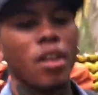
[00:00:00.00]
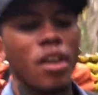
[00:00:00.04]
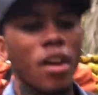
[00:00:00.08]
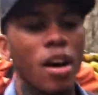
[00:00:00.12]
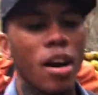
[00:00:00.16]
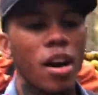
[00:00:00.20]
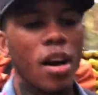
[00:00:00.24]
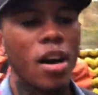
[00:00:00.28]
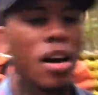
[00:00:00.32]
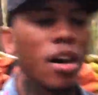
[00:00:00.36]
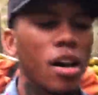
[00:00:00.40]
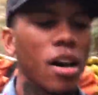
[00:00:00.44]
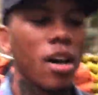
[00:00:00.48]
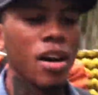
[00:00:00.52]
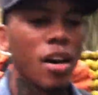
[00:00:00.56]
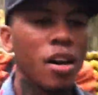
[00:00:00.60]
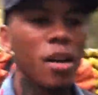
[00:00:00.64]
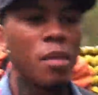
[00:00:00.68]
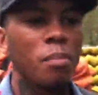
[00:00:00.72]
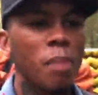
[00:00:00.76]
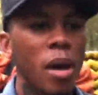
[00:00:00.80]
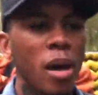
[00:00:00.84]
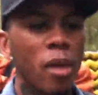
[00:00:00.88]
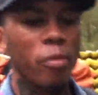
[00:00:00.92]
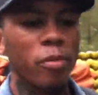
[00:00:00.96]

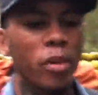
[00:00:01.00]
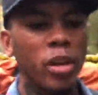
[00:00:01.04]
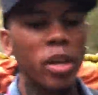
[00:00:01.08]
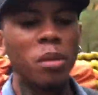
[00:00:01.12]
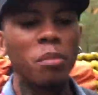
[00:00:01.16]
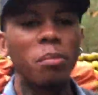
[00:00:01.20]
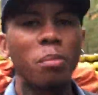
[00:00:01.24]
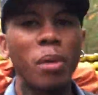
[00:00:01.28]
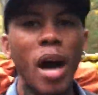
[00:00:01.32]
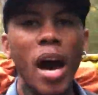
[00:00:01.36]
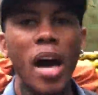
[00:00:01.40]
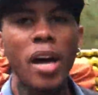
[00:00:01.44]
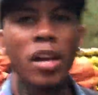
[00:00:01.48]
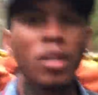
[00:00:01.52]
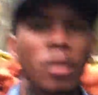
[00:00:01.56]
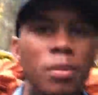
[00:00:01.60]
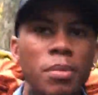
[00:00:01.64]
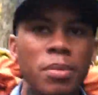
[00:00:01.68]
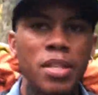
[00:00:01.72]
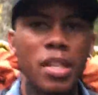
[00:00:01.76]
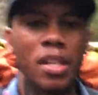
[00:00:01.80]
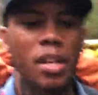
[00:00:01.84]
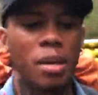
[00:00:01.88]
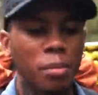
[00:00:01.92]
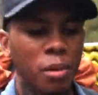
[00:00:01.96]
my rain
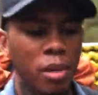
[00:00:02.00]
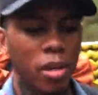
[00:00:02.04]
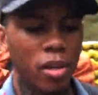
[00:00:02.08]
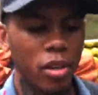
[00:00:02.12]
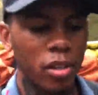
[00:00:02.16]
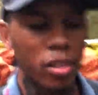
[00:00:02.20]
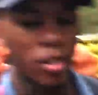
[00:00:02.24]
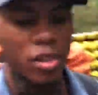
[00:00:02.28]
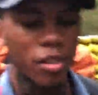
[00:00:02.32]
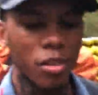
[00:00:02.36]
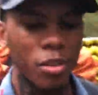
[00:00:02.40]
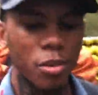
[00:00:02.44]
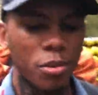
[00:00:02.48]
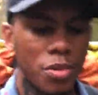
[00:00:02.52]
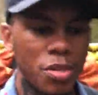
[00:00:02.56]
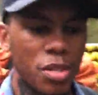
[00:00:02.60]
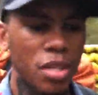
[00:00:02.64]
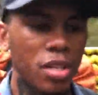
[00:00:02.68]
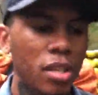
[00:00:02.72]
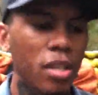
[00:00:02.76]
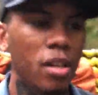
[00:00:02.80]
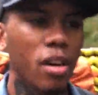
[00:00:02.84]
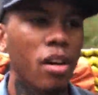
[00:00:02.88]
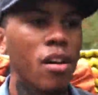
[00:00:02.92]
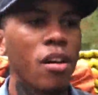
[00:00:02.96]
bottoms that I'm currently
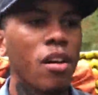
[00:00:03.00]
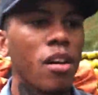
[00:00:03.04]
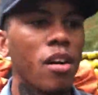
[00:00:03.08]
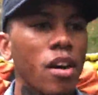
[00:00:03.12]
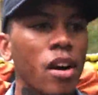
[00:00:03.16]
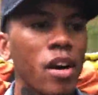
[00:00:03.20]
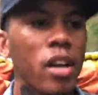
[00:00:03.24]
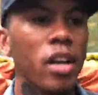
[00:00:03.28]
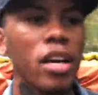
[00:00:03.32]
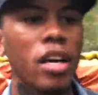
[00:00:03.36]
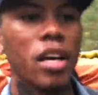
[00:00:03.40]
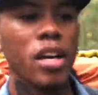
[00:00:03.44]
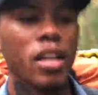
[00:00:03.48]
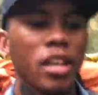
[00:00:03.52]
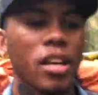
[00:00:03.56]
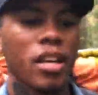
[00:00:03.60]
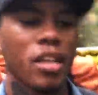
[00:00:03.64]
using are